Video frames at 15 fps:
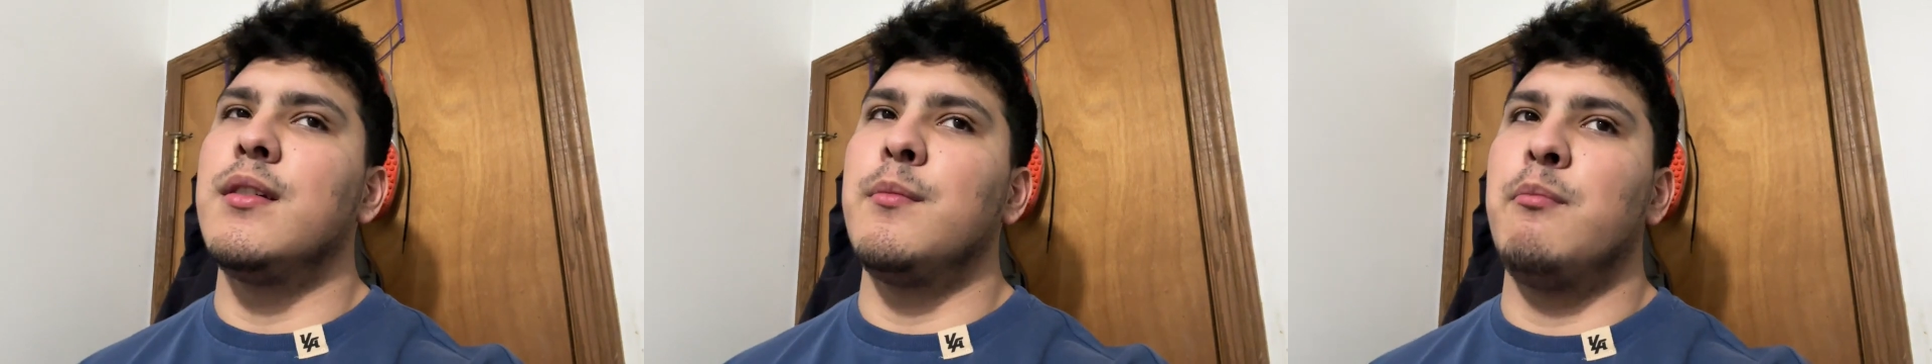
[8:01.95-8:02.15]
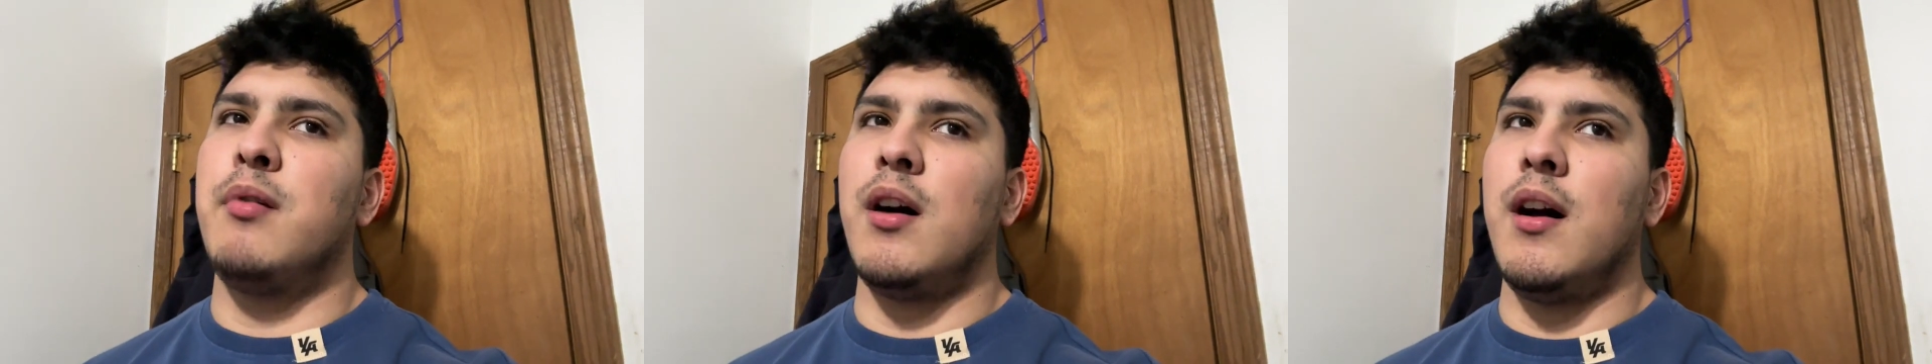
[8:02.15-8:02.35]

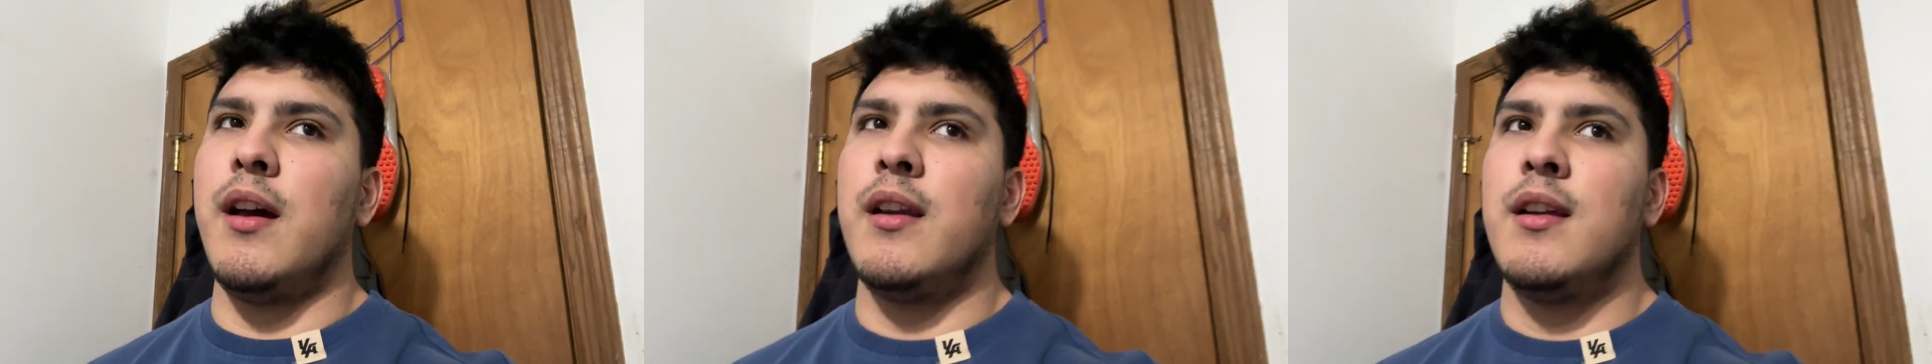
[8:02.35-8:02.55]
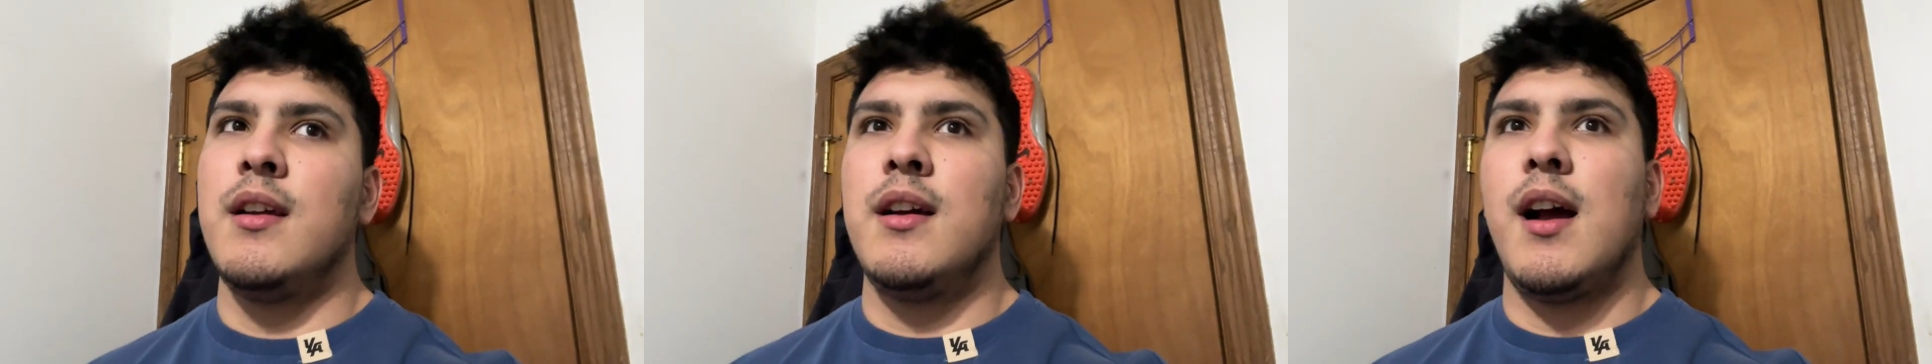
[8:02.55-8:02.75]

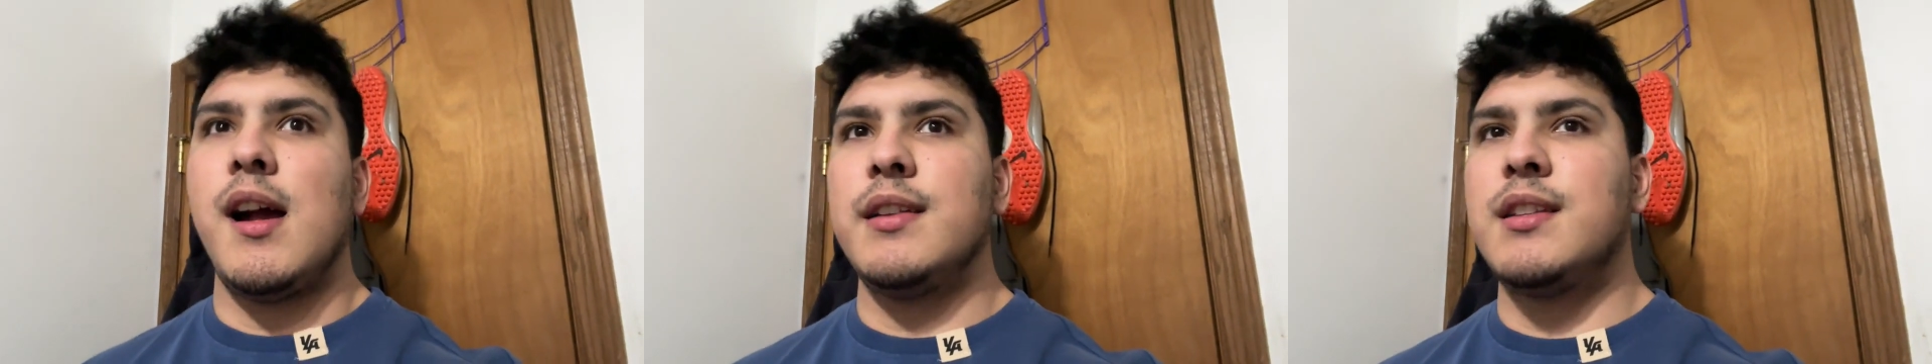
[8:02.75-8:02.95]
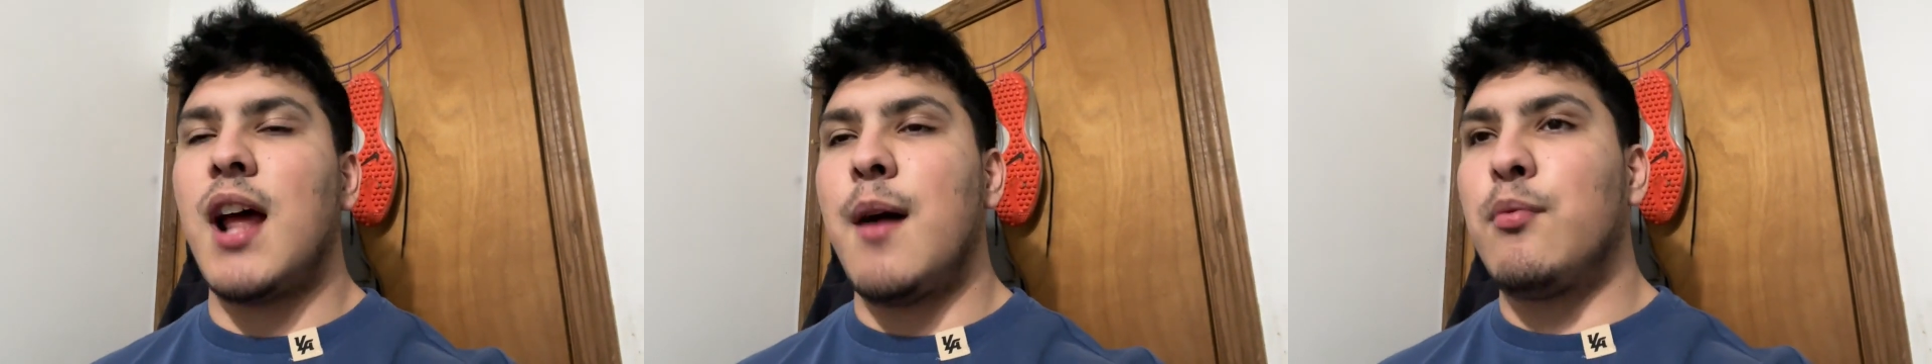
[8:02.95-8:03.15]
but I
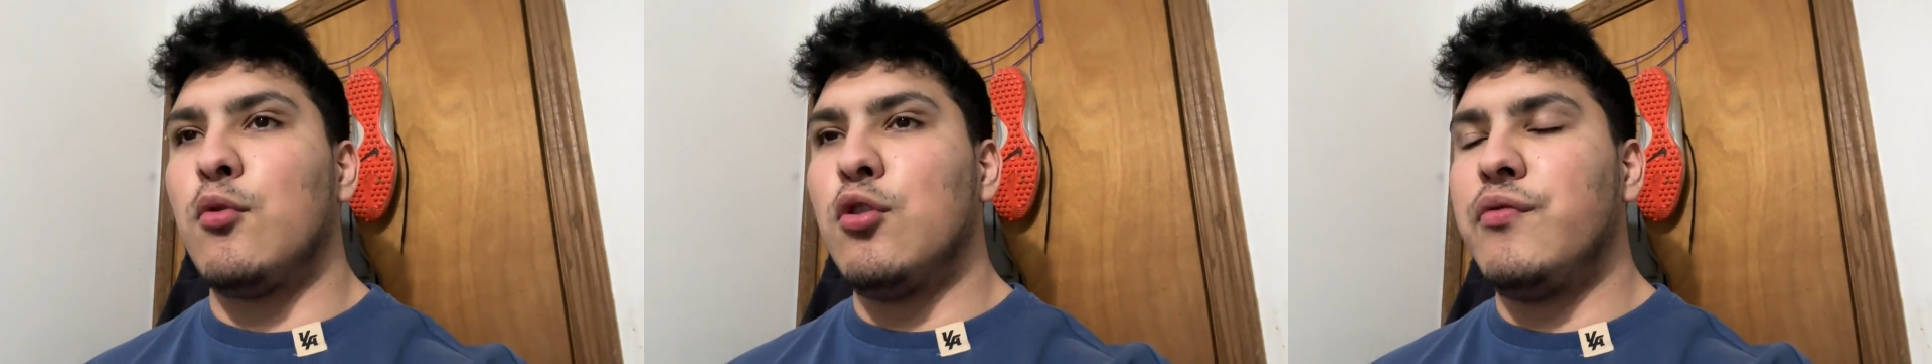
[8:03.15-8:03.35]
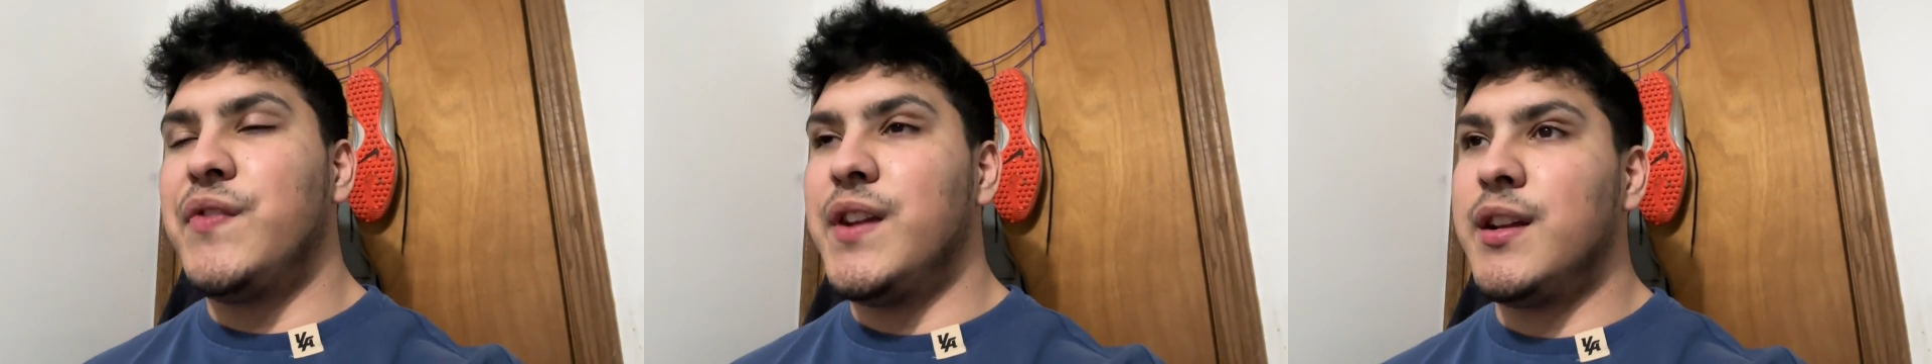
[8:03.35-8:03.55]
stopped
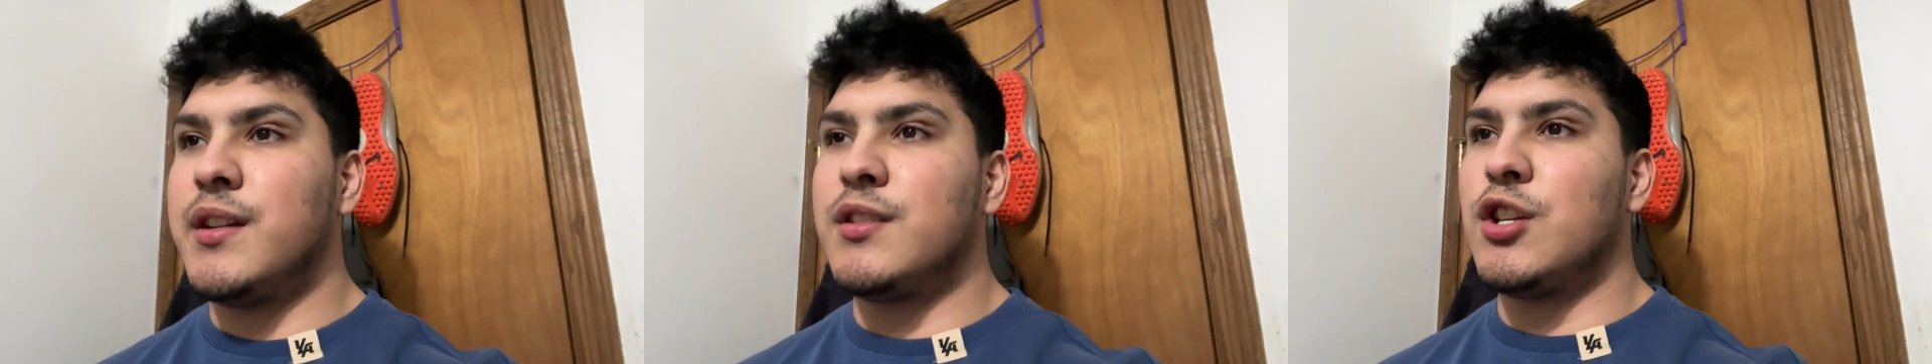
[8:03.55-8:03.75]
roofing,